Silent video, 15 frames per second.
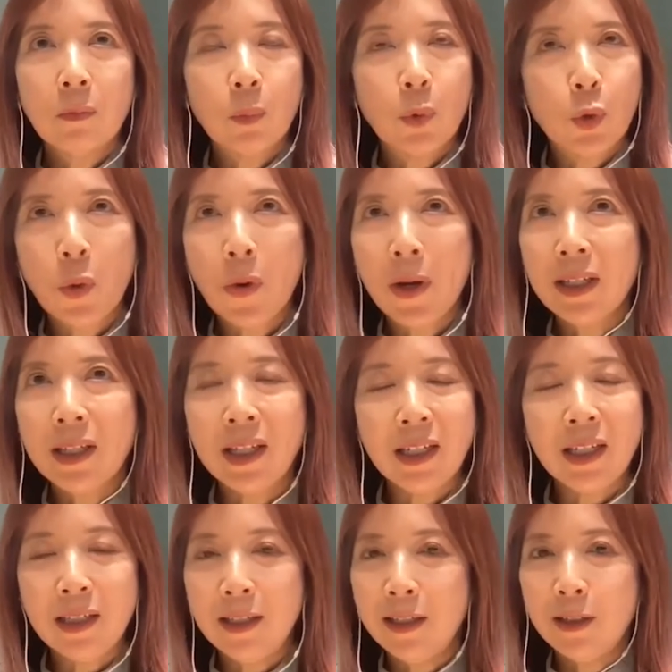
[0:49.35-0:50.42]

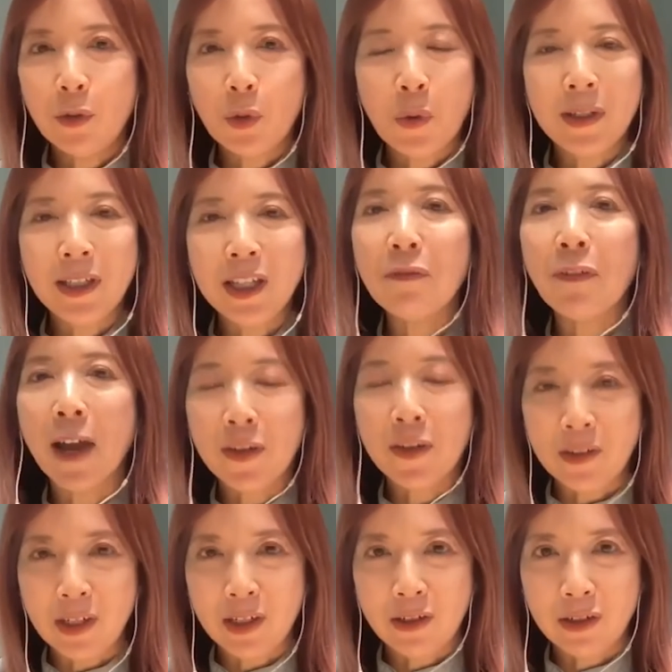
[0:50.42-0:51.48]

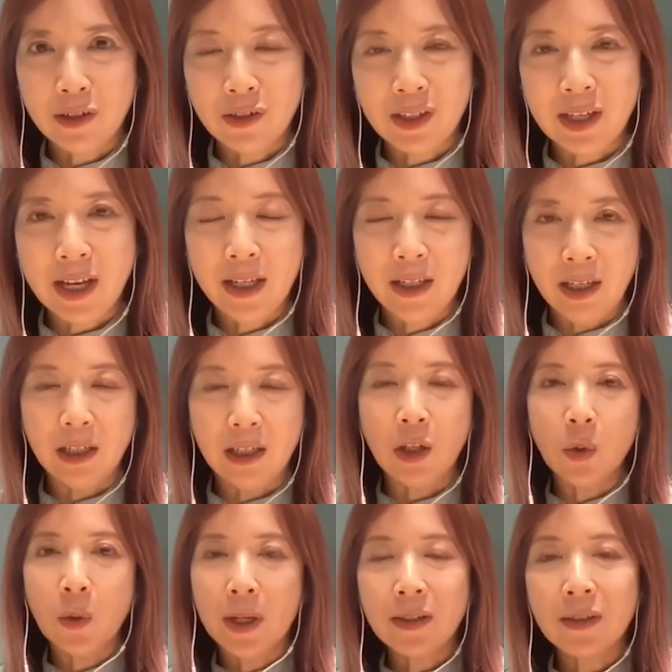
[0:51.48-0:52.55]
25 years in
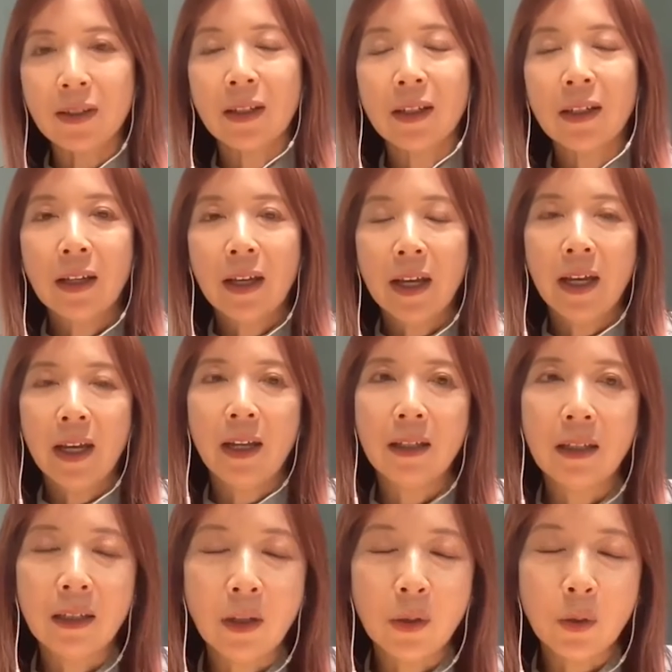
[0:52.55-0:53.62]
US.
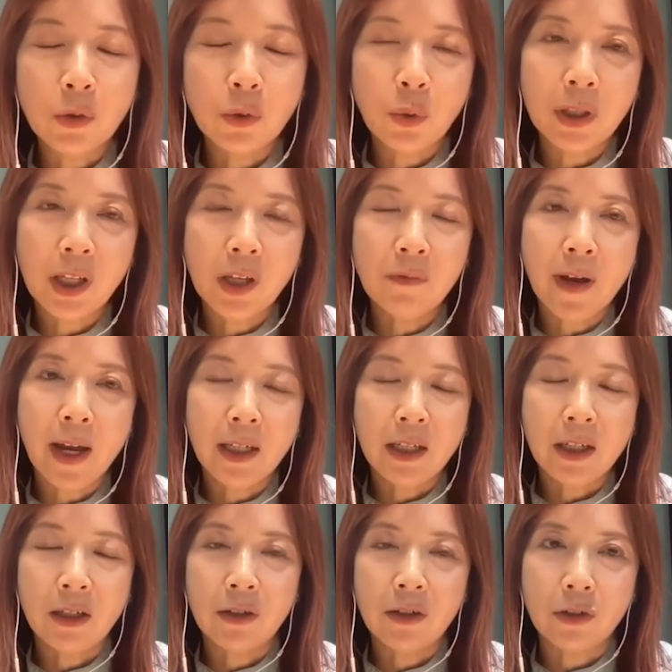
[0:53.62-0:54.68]
And those 25
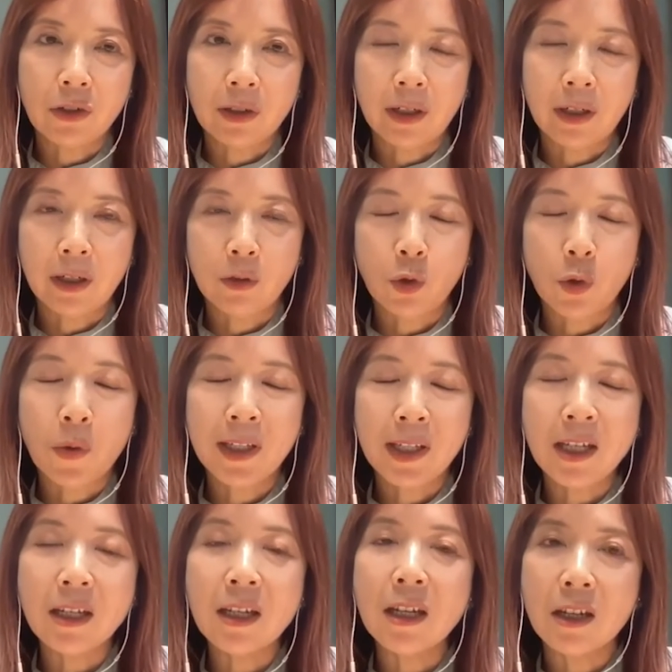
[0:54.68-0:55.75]
years,
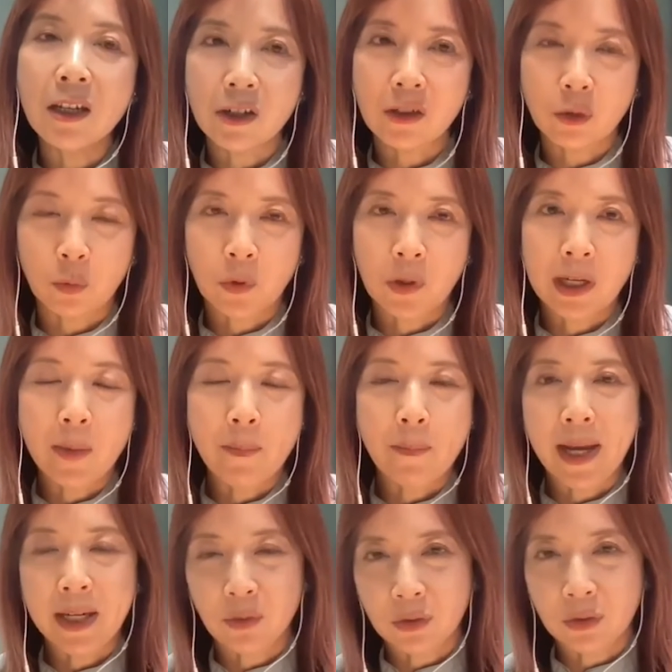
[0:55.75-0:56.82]
20 years were at
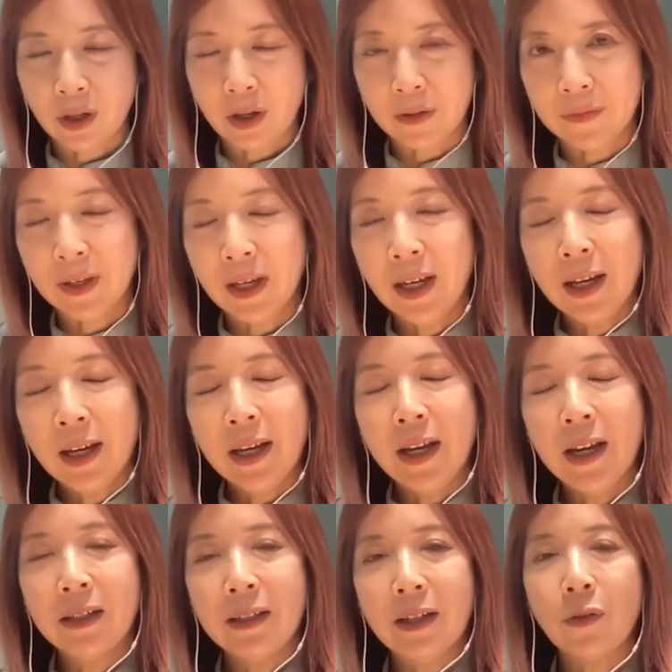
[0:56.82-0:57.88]
Microsoft.
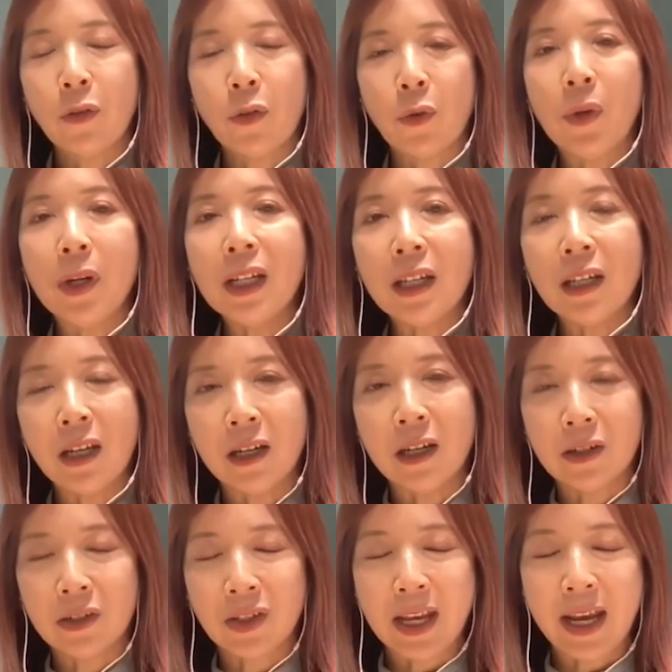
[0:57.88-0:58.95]
And then 3
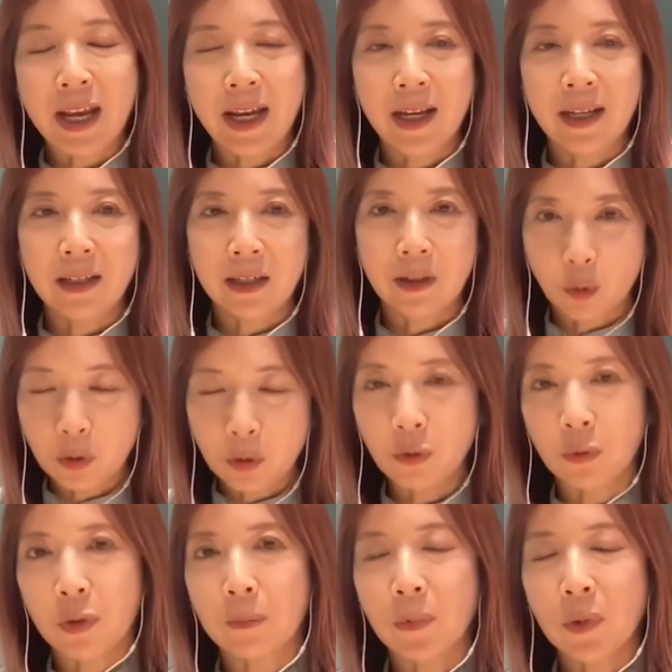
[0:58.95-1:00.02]
years at
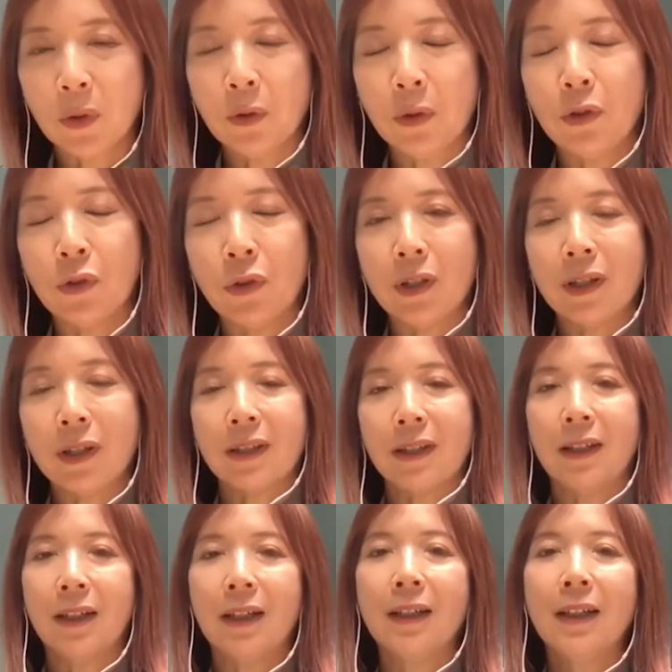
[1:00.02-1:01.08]
Nordstrom, which is
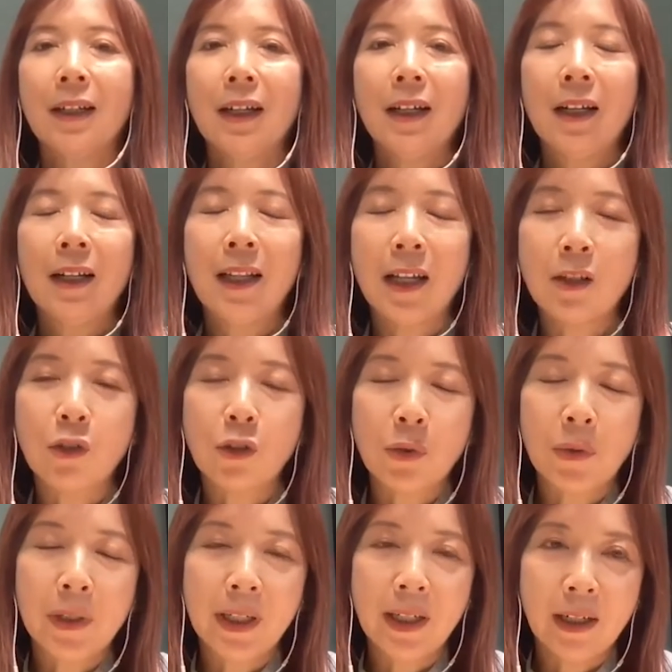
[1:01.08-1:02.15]
a
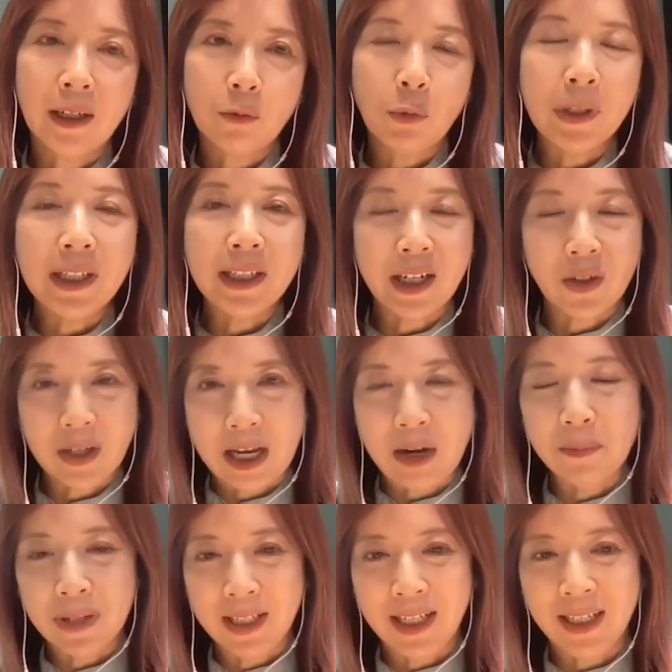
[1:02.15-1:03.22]
luxury retail
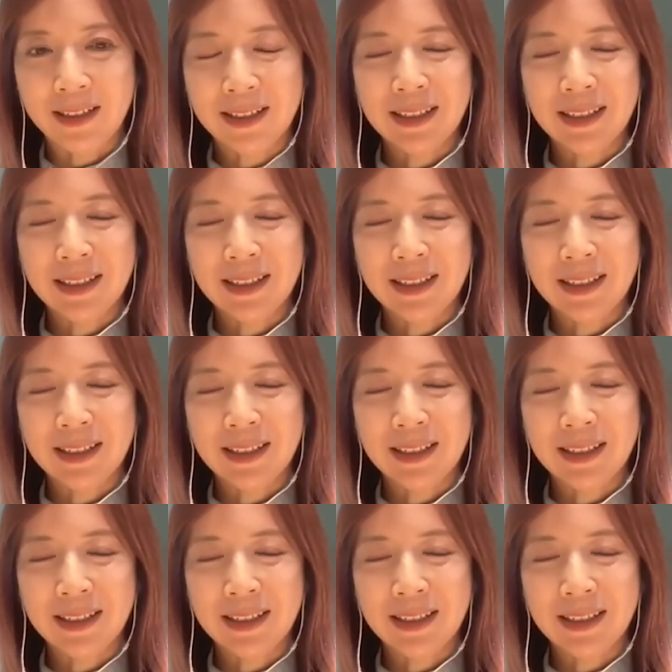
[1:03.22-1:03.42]
company.